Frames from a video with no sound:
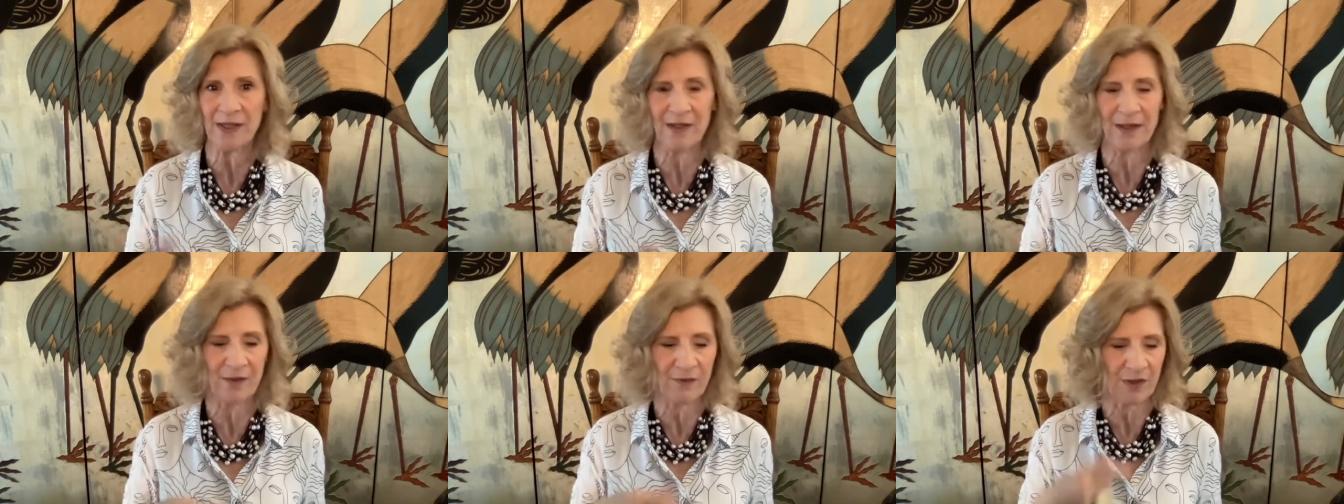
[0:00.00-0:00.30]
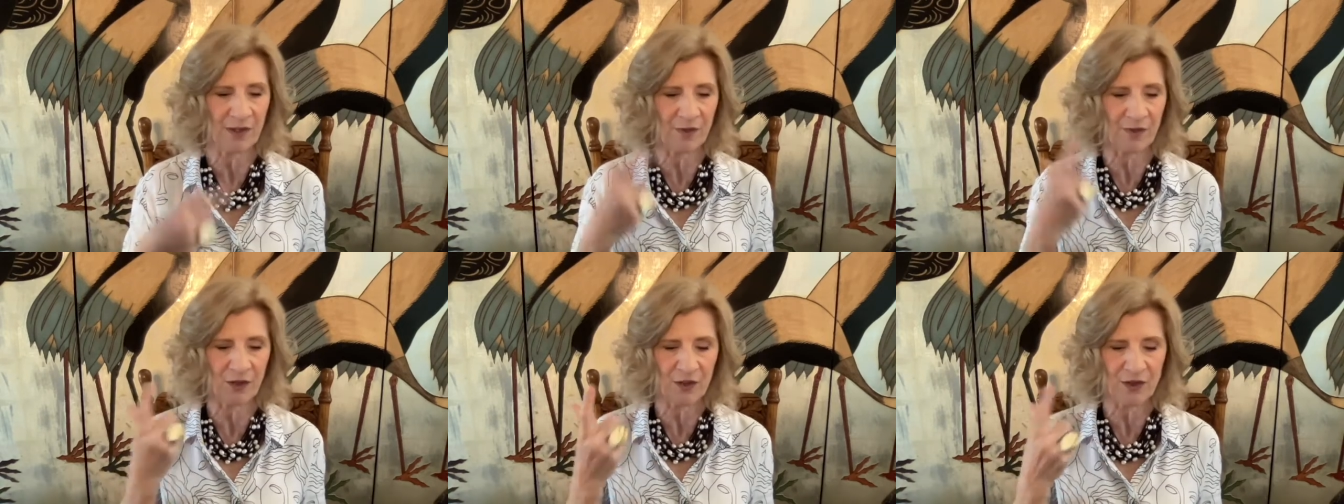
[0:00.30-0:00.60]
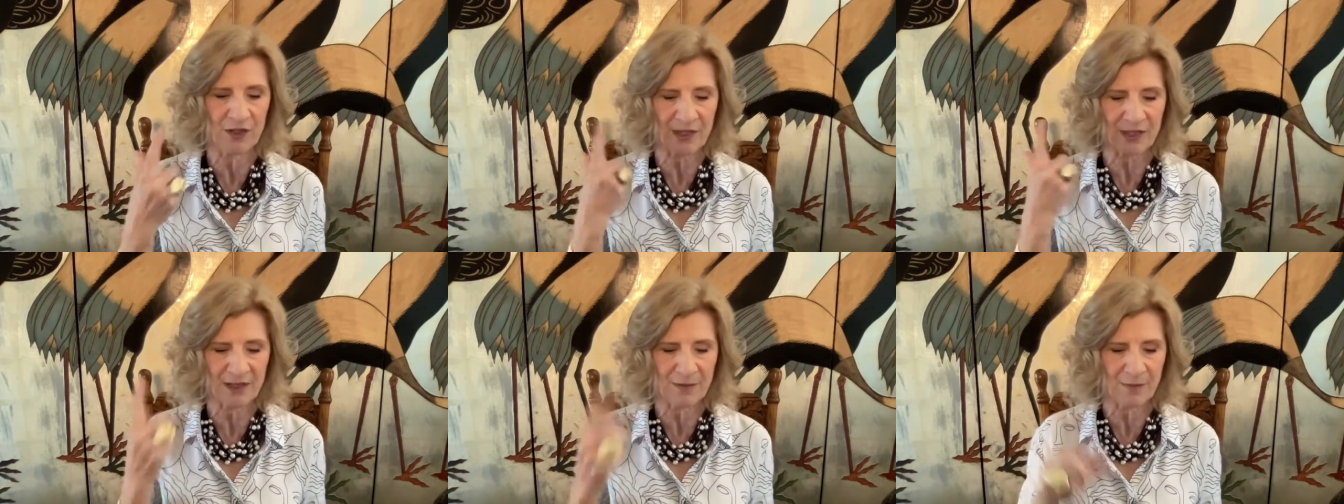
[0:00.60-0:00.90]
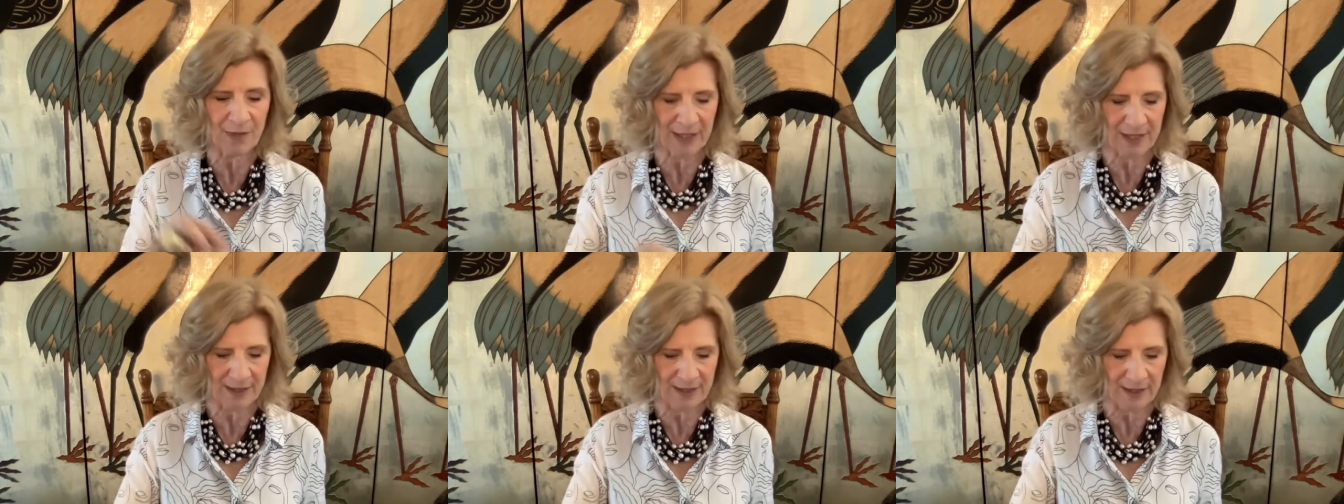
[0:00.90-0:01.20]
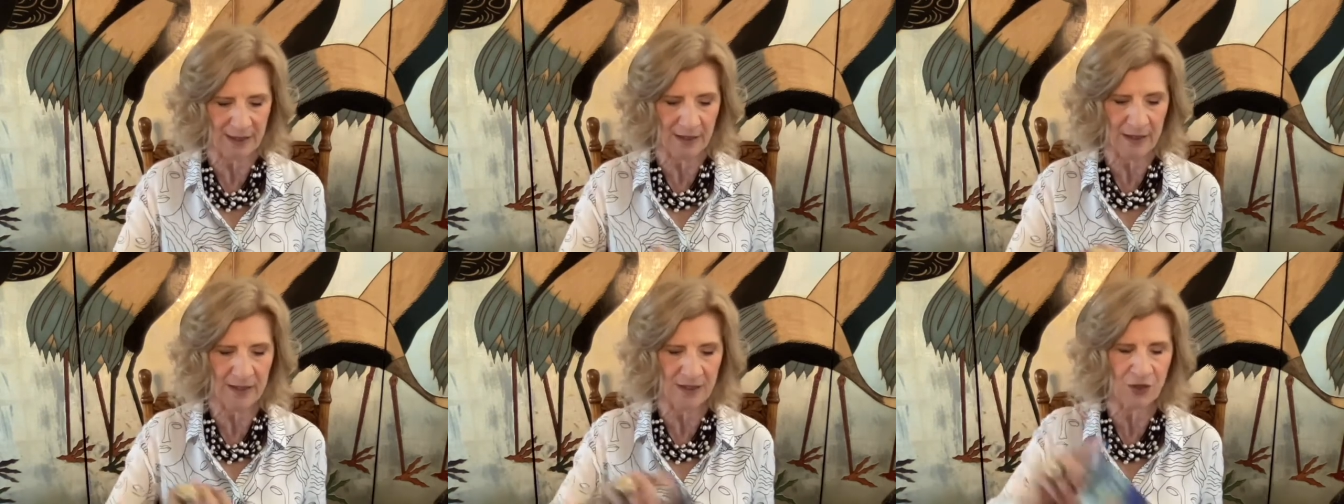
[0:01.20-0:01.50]
even if it doesn't make
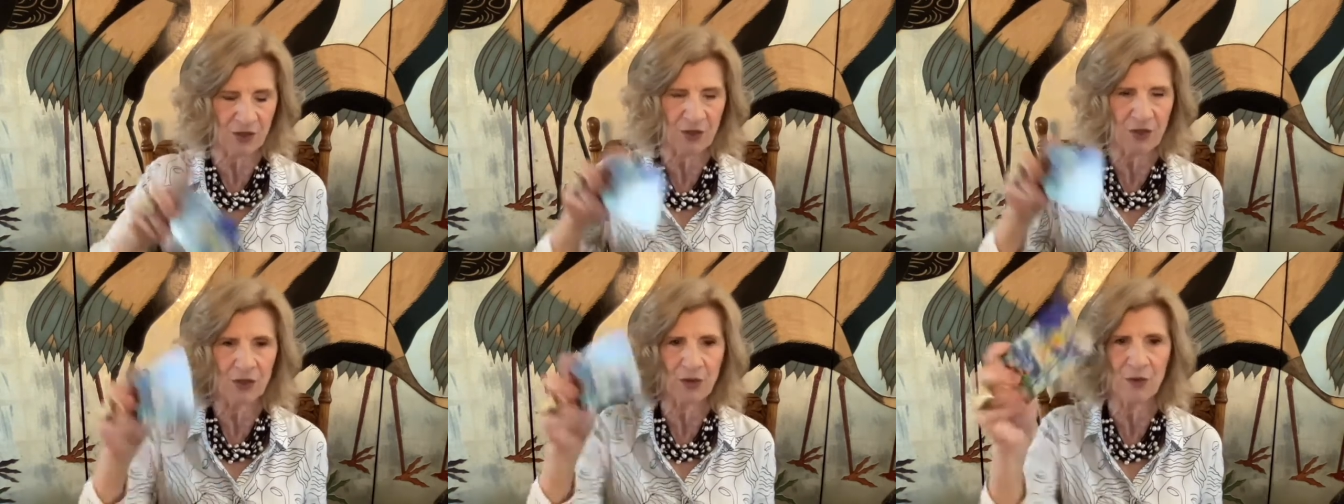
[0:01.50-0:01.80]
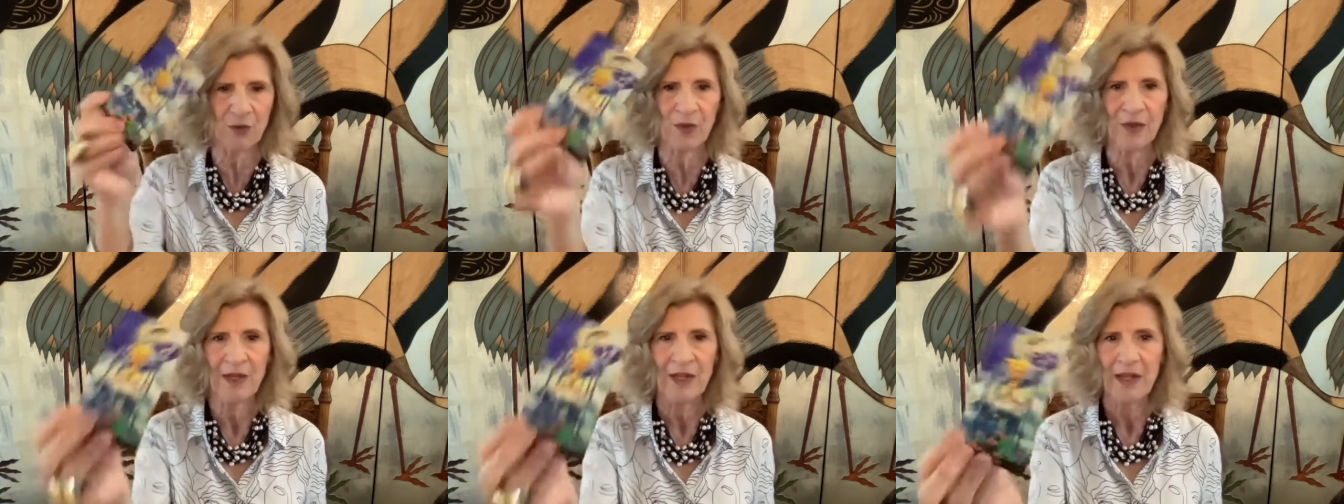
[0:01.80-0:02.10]
sense to you,